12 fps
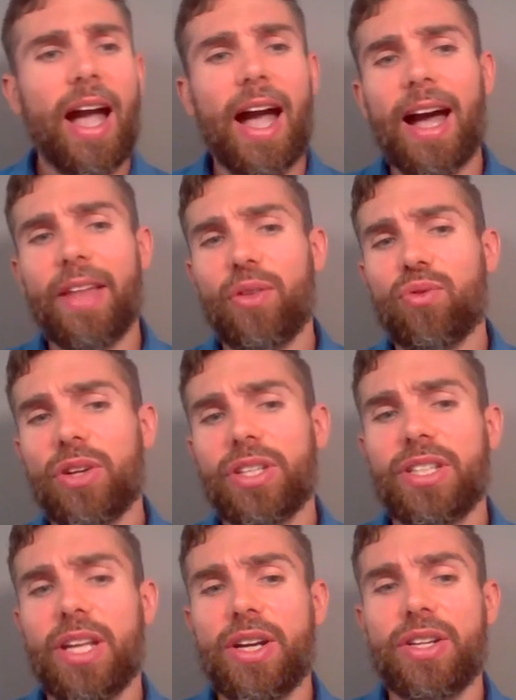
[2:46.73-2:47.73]
And the right
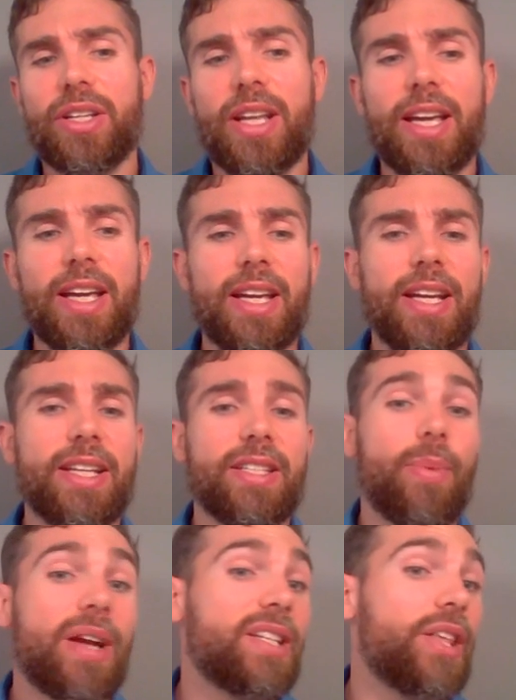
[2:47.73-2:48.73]
ascension is
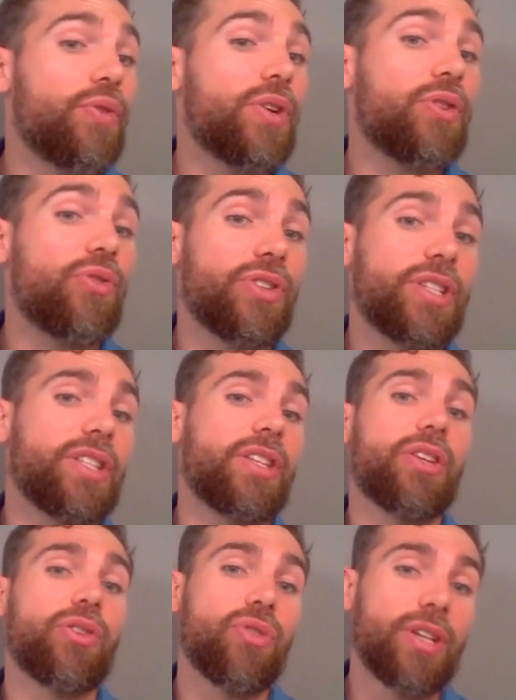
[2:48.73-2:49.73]
basically 360
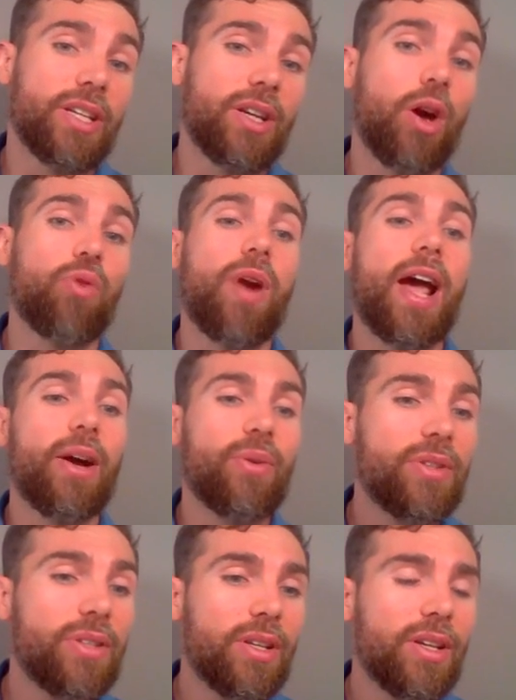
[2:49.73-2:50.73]
degree
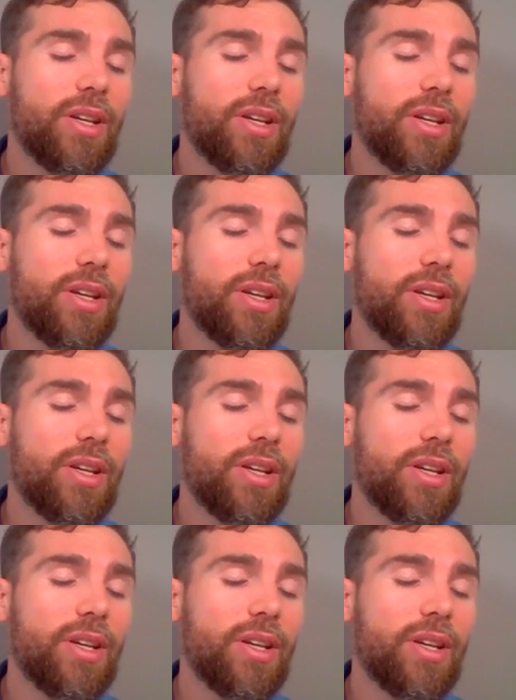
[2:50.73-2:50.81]
around,